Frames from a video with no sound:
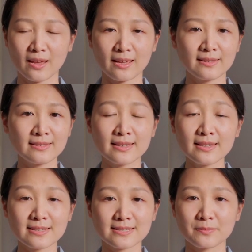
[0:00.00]
And
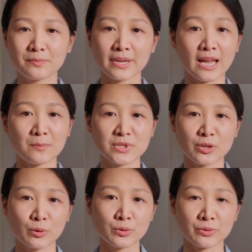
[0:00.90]
this becomes
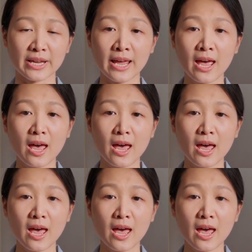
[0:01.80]
totally